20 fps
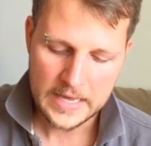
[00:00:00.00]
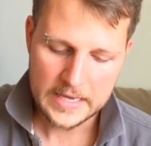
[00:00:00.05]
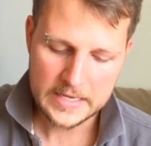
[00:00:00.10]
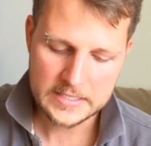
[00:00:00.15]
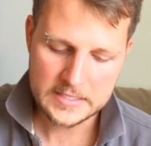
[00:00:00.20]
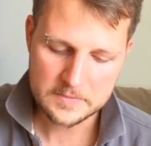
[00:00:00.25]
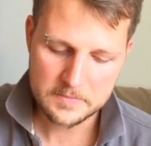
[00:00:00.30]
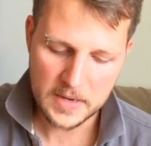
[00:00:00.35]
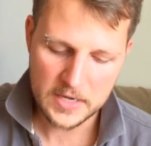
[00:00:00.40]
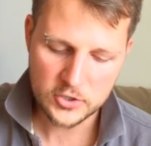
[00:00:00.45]

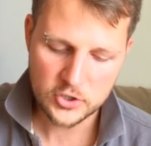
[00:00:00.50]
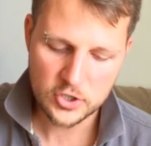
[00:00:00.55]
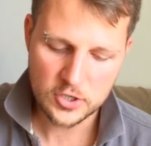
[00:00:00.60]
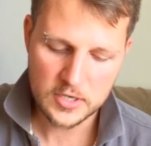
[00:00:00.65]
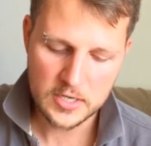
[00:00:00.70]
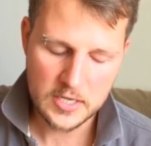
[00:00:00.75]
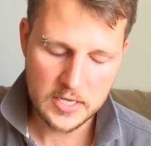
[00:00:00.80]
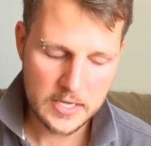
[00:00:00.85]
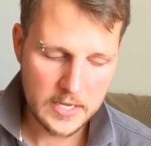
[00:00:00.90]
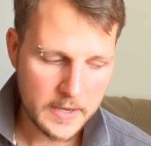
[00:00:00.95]

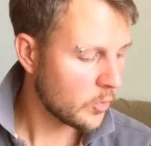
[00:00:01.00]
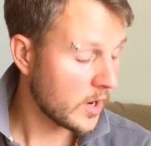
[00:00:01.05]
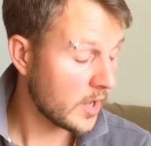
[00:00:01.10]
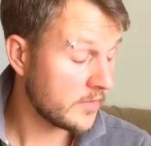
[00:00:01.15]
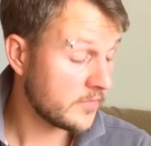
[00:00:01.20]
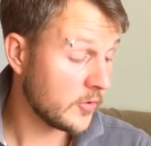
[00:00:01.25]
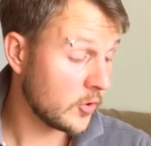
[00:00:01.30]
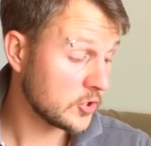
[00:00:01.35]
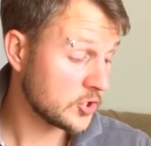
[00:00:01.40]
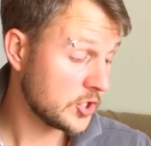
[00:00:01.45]
Especially what
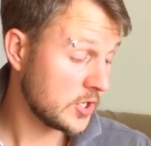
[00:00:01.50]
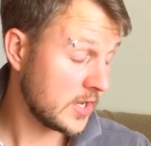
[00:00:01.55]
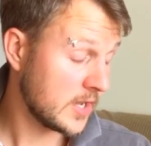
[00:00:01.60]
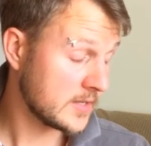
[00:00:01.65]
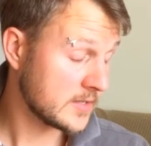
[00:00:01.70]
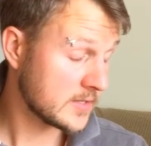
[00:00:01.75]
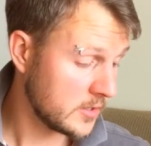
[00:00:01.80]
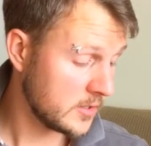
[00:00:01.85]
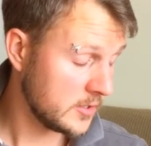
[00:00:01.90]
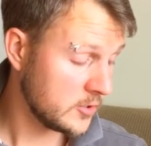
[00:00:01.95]
unfortunately
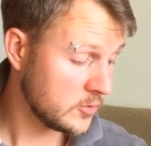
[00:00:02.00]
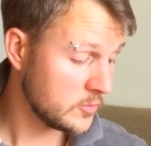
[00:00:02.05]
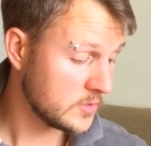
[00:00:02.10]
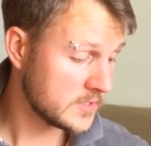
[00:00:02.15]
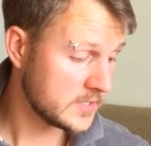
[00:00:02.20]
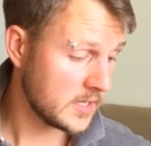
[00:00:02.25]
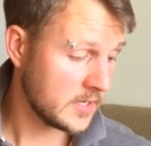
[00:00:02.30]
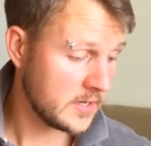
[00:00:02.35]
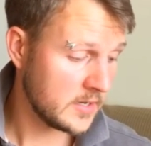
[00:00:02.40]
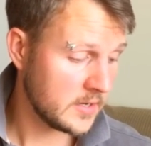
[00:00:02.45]
gets
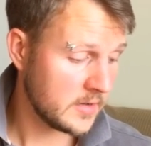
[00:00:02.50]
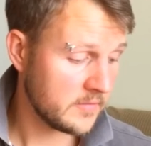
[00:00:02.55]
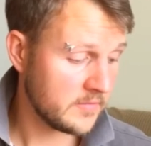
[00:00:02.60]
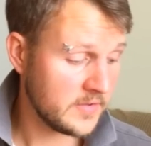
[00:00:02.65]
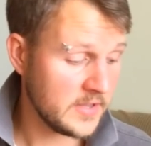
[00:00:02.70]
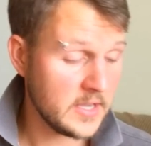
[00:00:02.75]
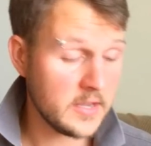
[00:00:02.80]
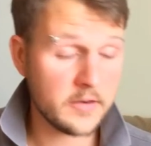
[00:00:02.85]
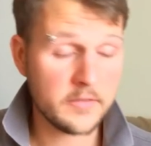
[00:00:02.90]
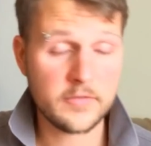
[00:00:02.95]
used in
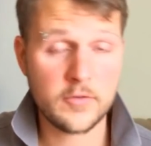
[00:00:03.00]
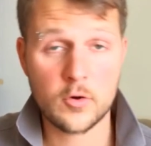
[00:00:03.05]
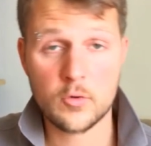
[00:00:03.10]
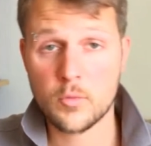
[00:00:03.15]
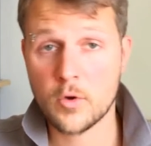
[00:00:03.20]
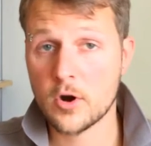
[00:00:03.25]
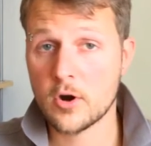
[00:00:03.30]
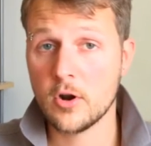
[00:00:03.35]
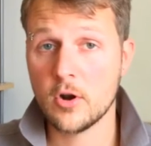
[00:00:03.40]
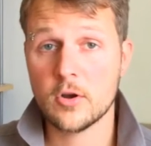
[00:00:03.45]
vegan
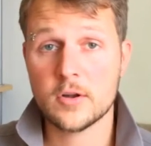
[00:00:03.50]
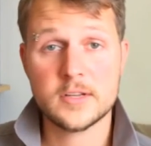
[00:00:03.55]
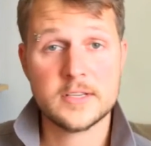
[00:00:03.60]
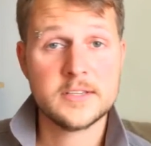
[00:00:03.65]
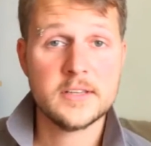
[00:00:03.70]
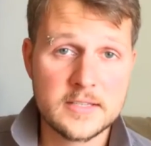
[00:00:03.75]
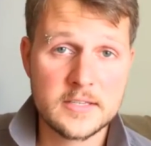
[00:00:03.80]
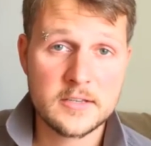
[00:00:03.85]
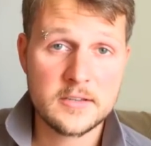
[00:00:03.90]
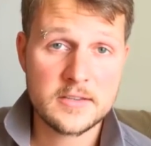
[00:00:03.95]
footwear a lot
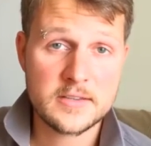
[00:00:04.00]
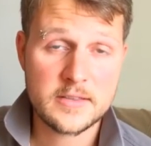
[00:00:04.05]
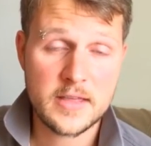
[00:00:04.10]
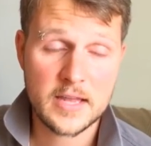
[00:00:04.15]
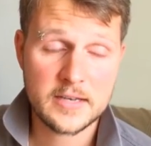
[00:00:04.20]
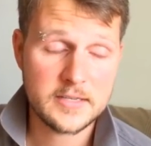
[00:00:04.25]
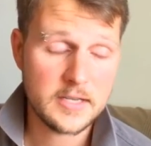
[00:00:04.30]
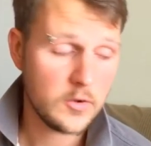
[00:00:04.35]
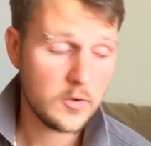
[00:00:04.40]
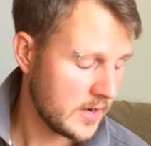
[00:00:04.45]
is
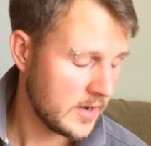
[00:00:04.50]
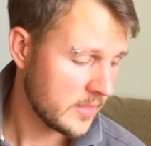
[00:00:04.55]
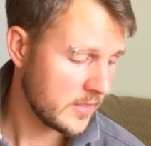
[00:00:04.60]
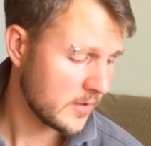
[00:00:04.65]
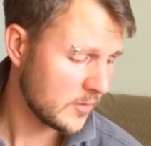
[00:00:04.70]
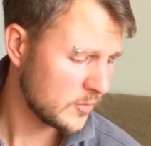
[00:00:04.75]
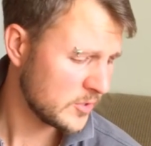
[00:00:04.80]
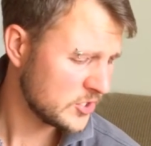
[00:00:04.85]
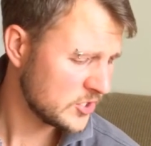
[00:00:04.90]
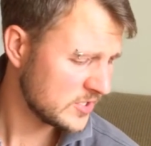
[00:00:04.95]
synthetic
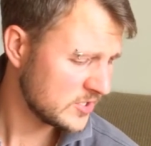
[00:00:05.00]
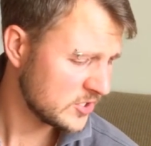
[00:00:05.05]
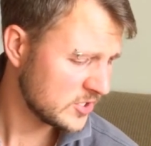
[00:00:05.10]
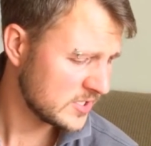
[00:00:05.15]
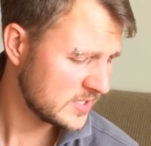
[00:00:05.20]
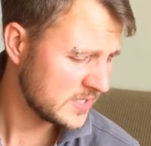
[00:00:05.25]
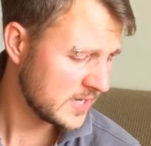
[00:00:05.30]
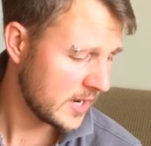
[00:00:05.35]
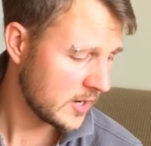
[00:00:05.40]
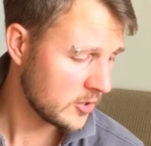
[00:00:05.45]
leather, which is
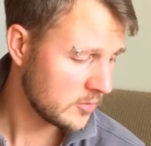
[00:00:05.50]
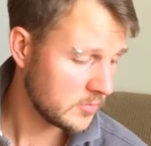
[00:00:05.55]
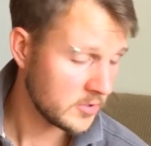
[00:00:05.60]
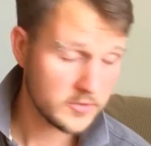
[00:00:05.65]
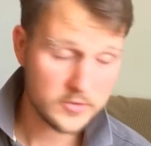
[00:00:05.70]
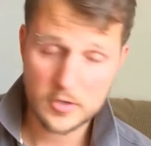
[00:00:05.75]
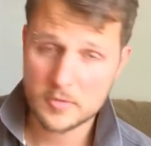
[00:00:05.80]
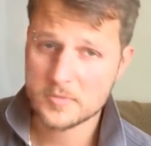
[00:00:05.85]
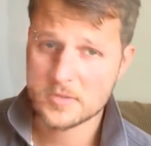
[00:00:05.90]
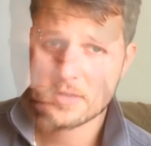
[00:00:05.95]
just terrible
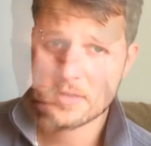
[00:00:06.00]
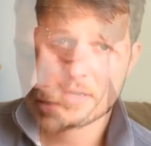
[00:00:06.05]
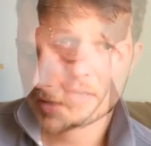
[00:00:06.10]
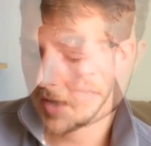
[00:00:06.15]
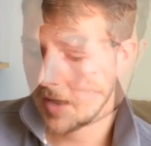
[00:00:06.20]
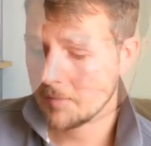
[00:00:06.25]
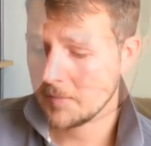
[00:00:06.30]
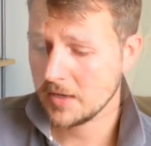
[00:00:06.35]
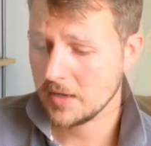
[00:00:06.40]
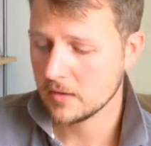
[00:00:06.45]
in terms of the
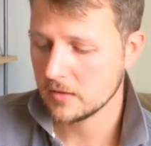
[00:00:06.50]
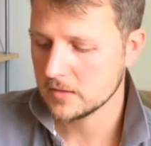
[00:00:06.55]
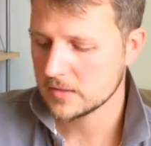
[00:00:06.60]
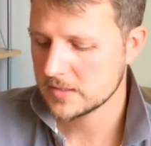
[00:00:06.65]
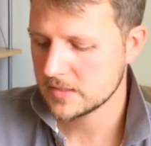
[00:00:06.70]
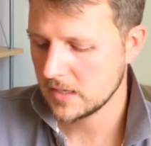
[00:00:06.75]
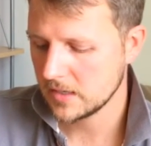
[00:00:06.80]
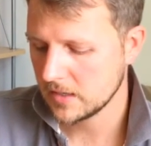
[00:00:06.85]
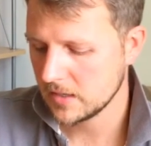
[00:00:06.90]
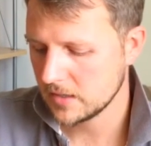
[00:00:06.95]

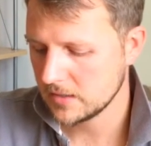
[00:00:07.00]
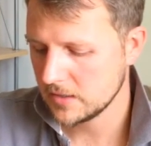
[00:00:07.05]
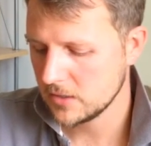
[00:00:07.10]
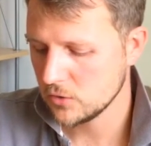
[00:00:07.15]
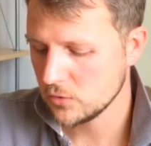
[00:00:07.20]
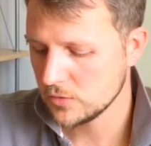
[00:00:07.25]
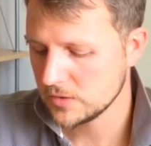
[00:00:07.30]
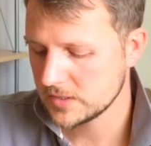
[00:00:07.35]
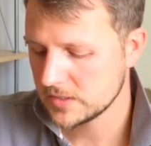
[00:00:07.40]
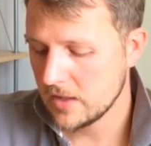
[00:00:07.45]
chemicals that get
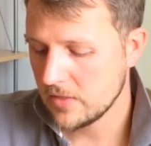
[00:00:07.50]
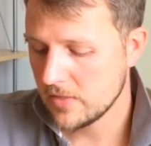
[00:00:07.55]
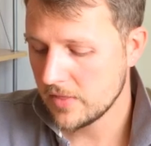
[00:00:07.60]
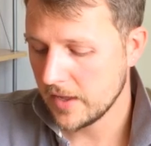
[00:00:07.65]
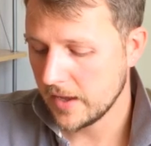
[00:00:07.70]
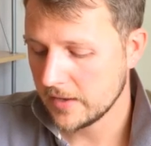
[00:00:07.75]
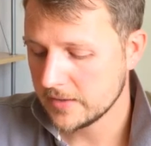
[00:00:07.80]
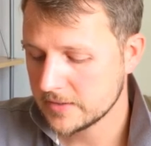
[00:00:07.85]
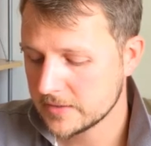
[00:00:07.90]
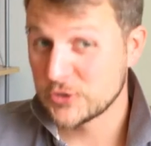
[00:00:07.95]
used in
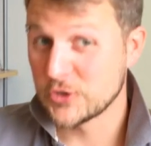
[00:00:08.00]
that.